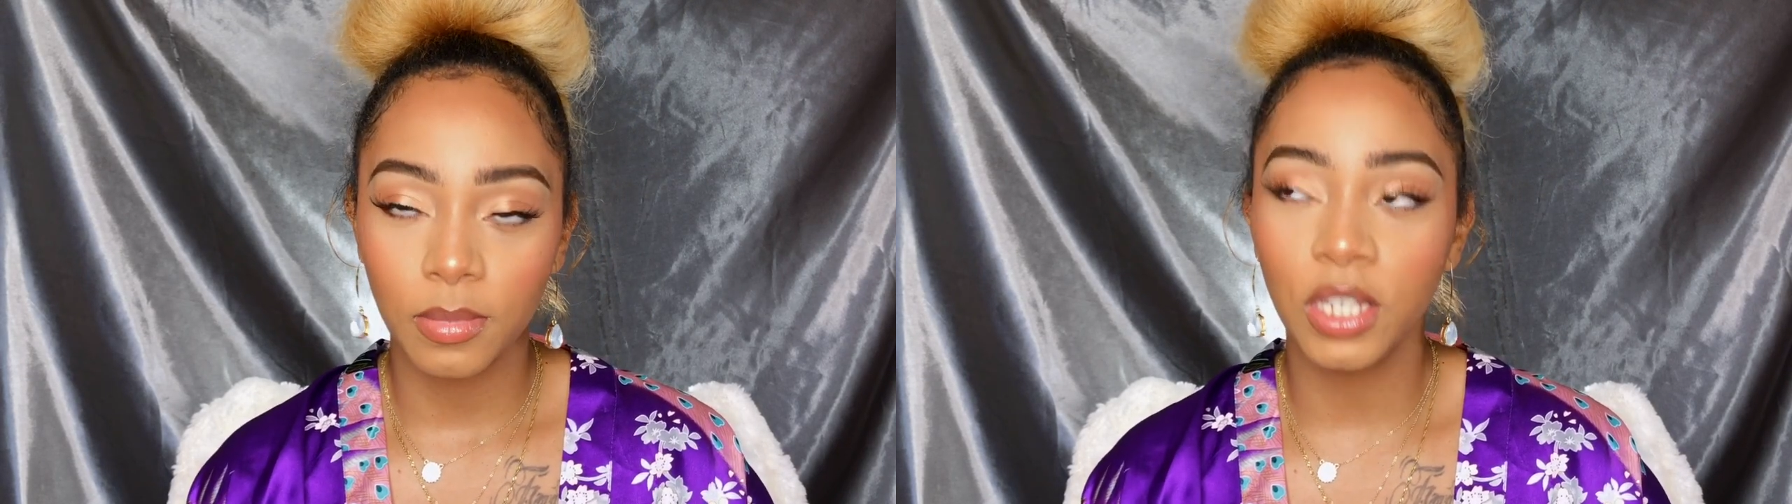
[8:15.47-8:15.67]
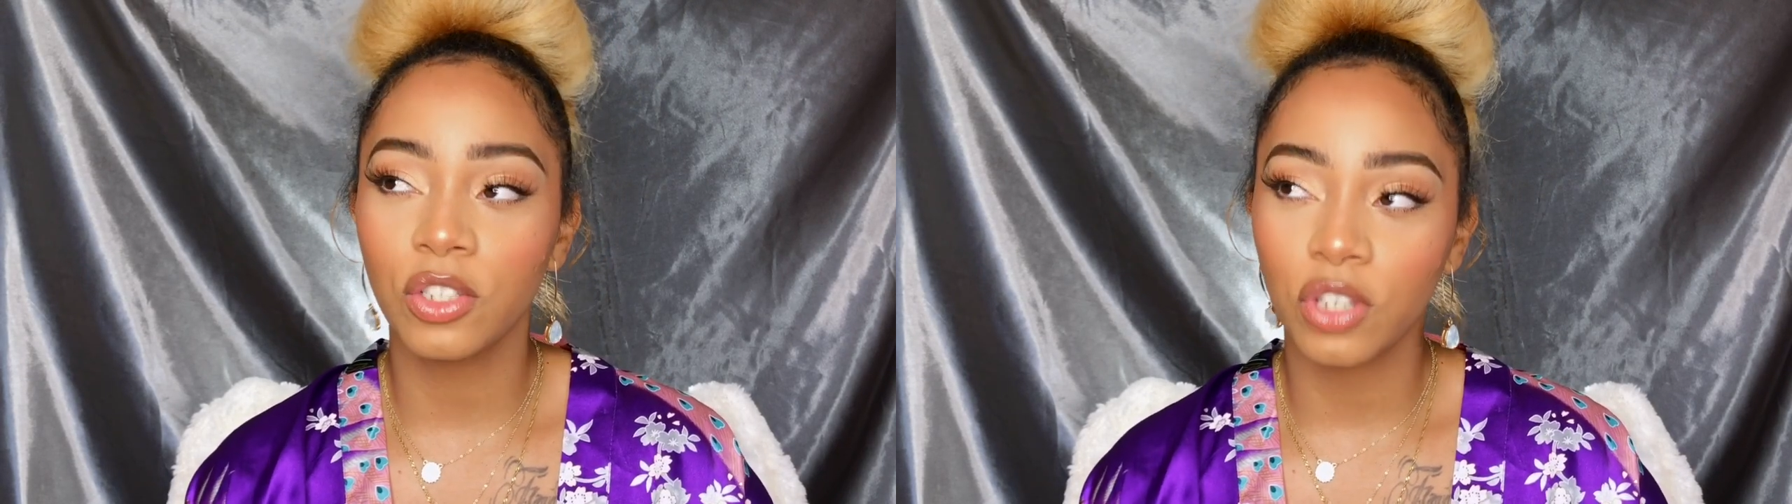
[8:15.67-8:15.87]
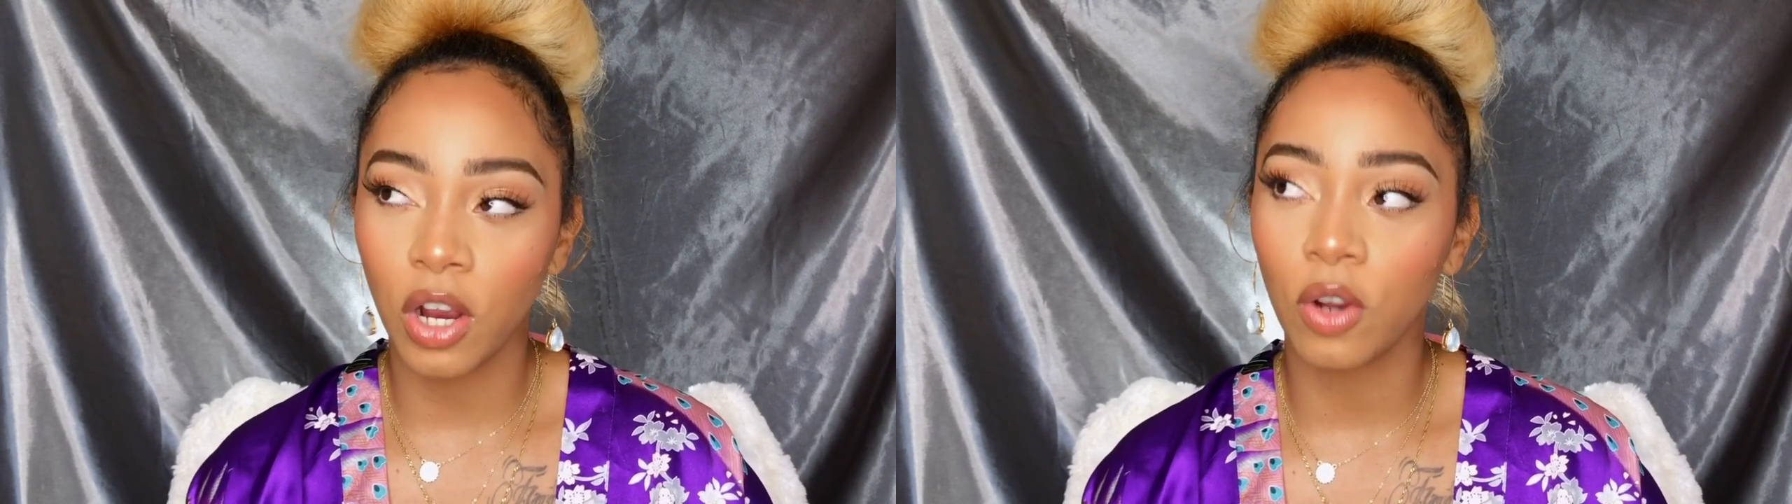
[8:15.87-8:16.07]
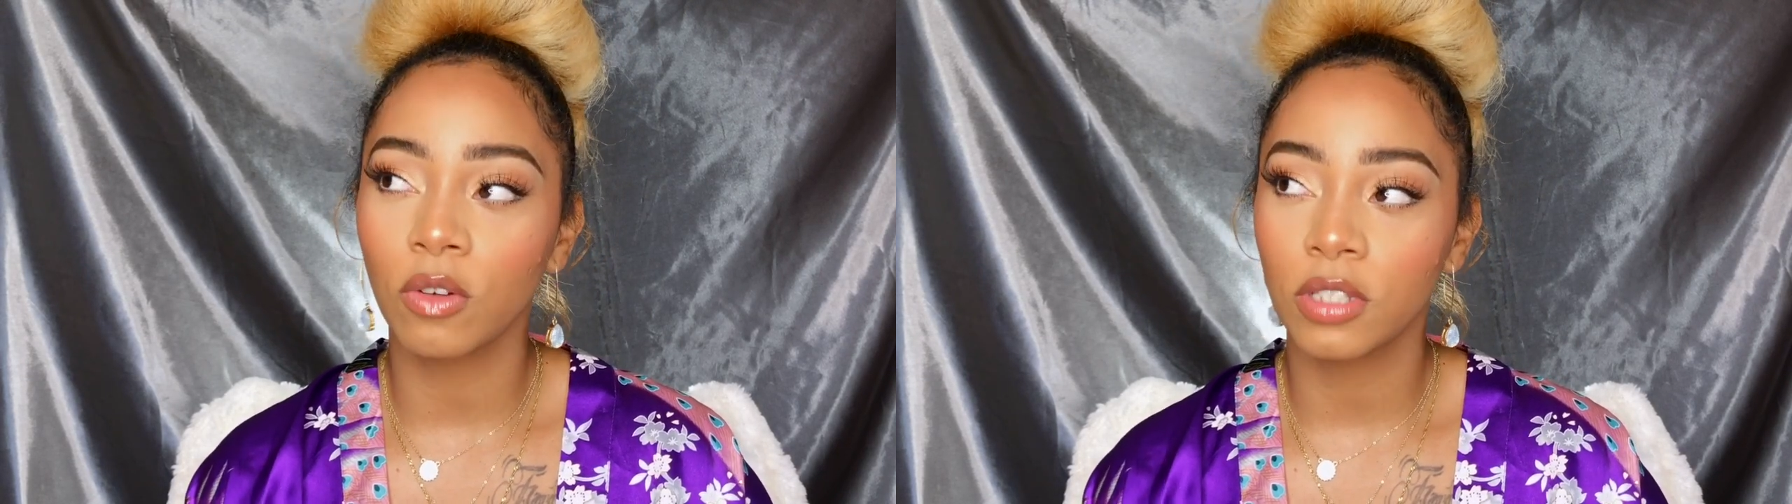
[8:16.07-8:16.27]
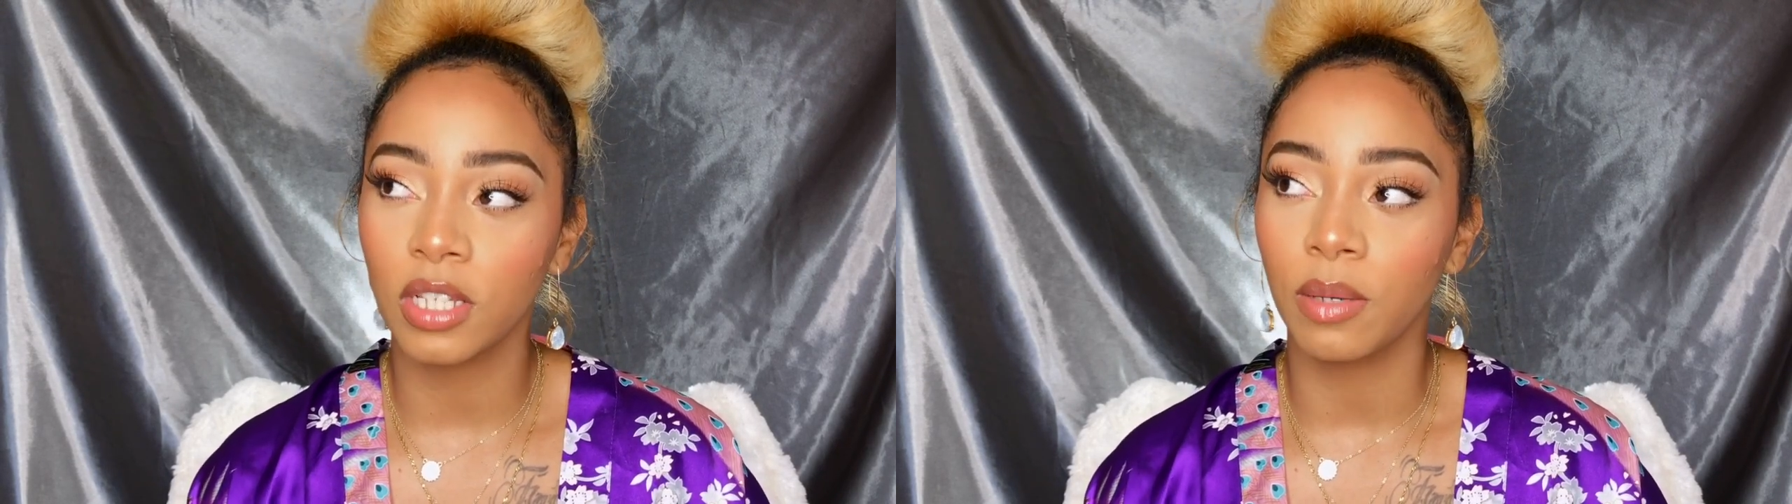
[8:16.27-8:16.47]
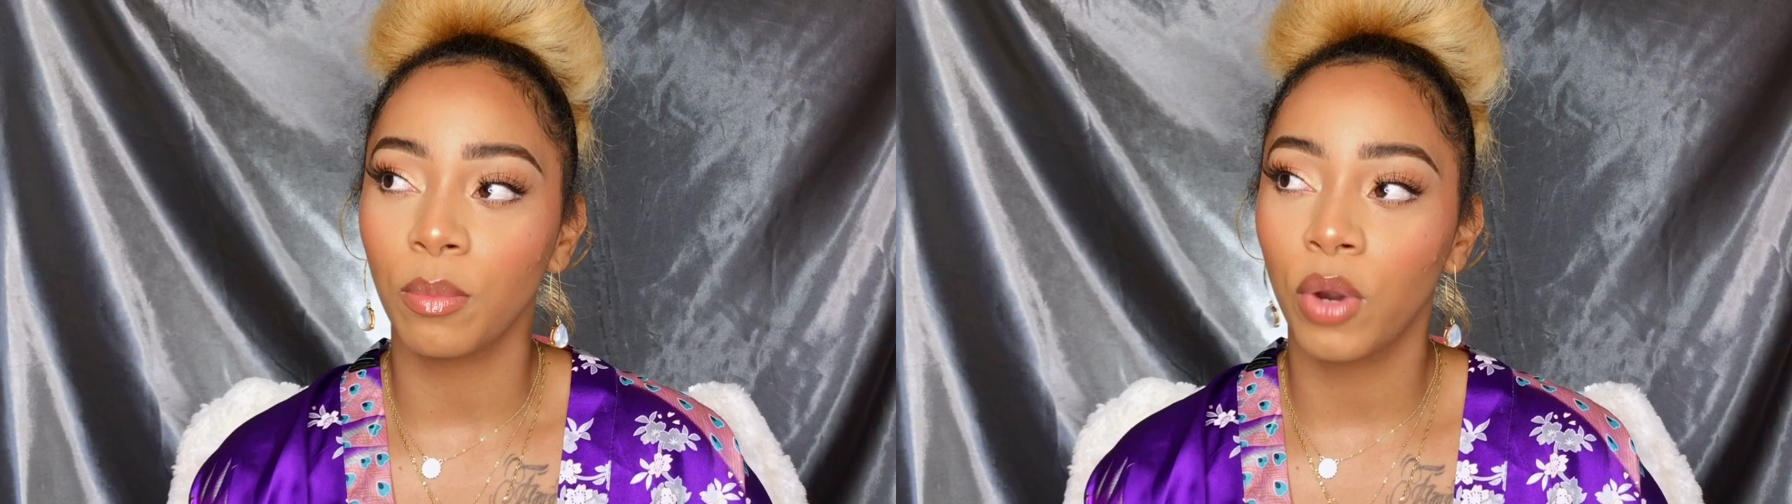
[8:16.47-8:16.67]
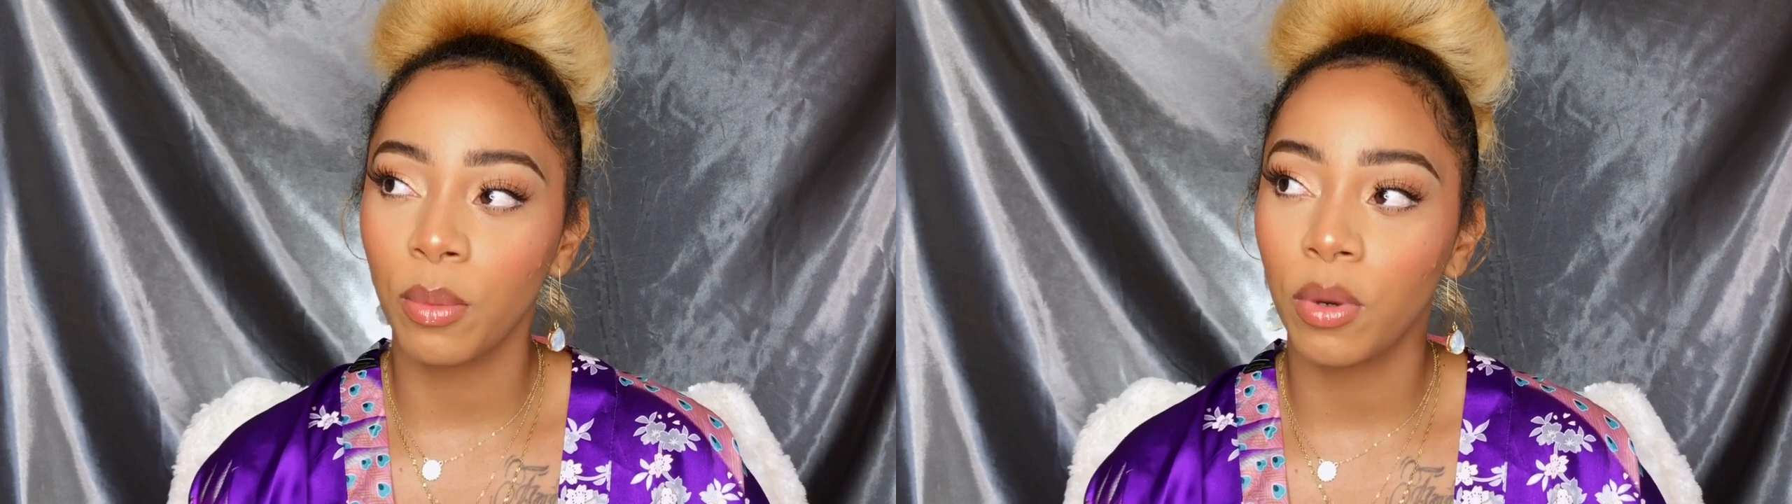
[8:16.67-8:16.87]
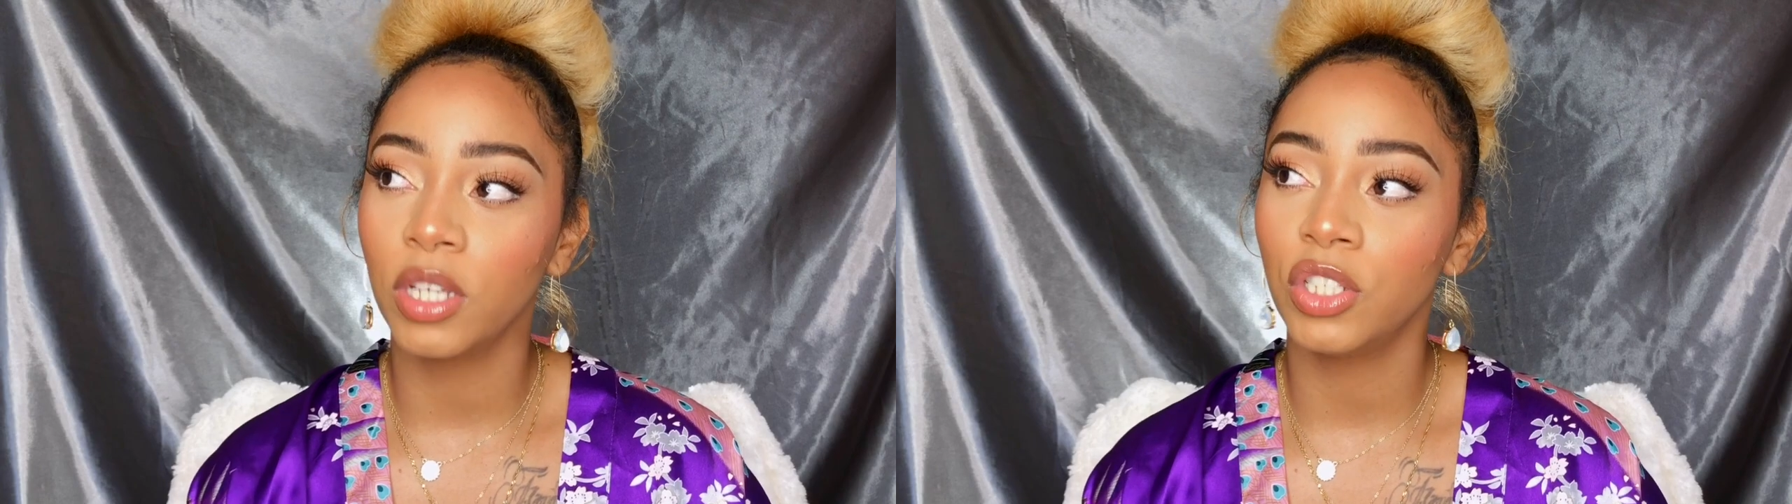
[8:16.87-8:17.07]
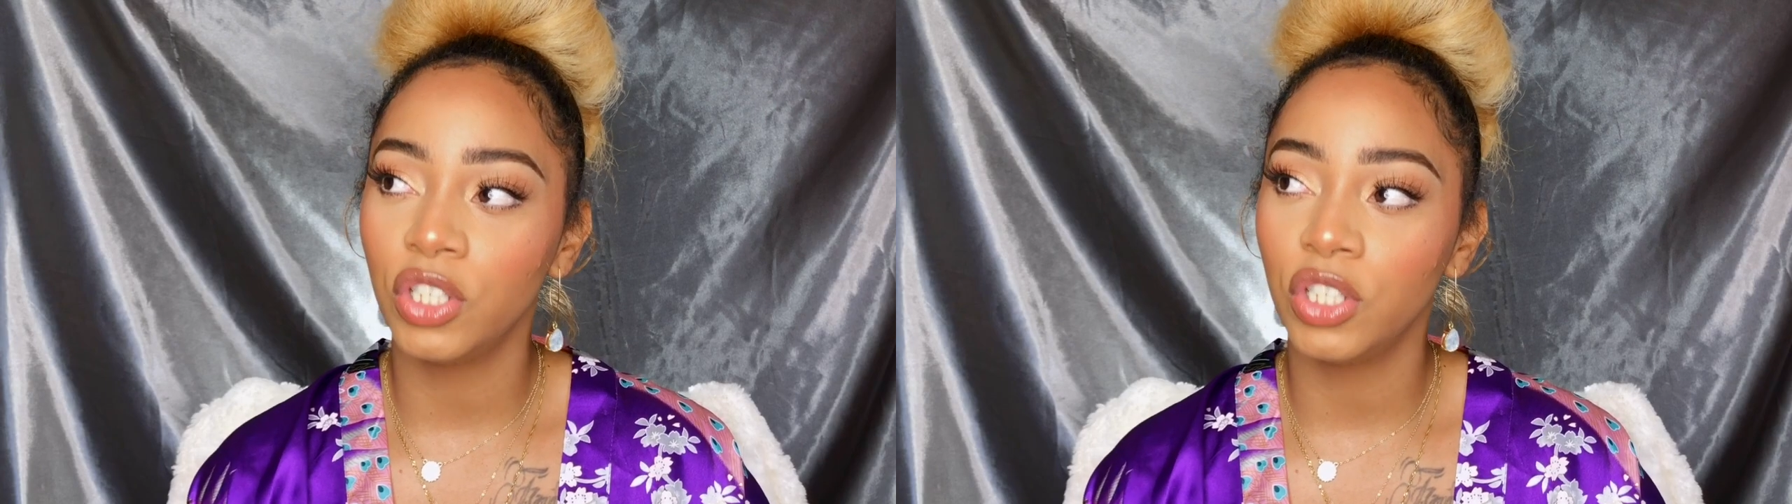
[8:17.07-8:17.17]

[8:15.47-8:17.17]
Eat, shower, go sleep. Moi moi